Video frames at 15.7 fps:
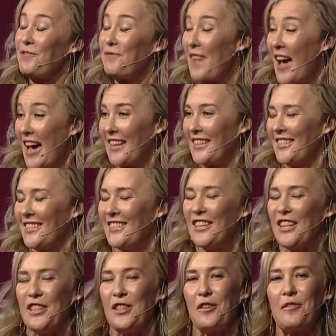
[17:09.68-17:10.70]

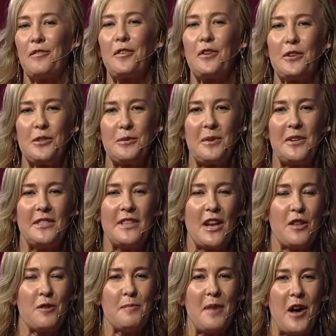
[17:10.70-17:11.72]
matched, the first words out
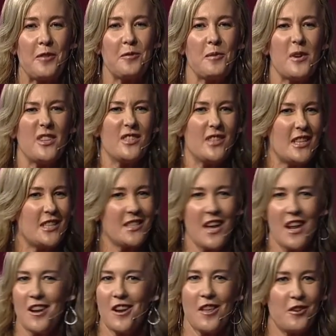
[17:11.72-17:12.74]
of their mouth was, let's
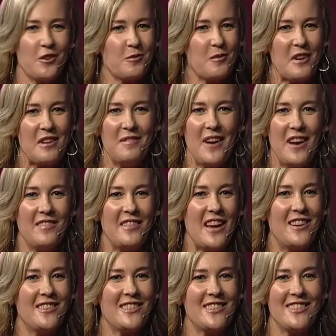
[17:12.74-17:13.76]
get another
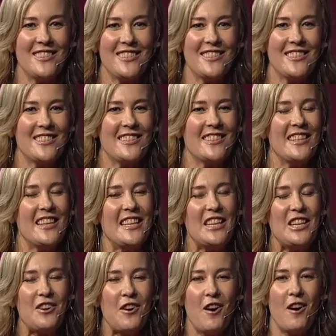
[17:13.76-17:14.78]
25,000. And
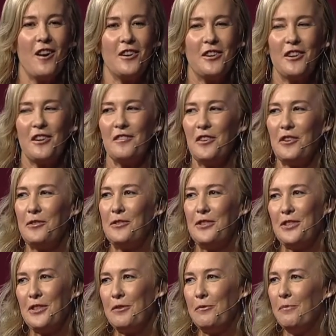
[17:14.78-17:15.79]
in honor of those
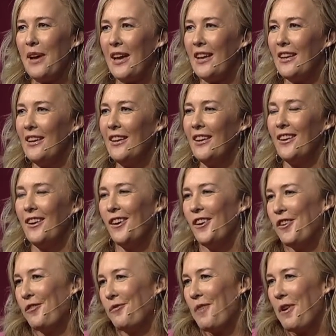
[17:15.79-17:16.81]
two men,
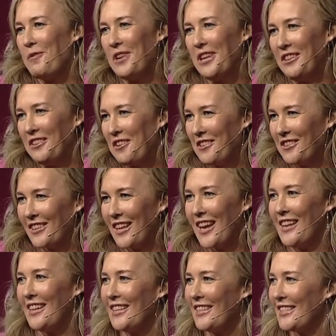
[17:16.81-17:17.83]
what would it look
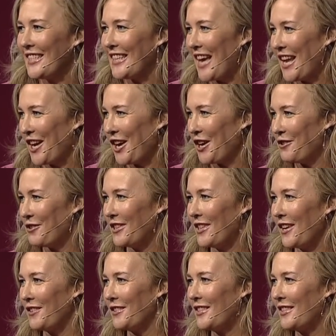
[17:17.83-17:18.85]
like to get
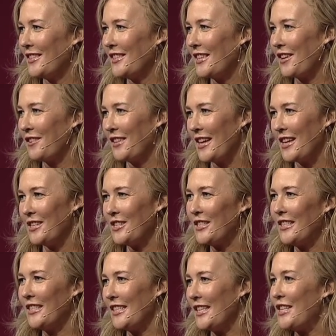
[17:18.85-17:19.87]
100,000 South
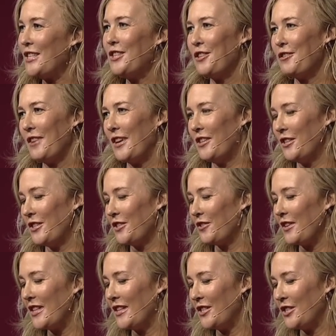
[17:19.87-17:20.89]
Asians into the
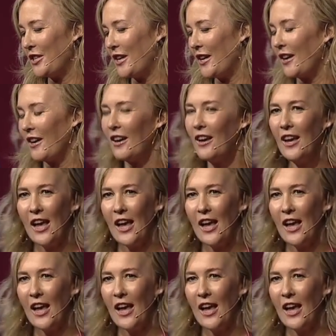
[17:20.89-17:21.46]
registry this year?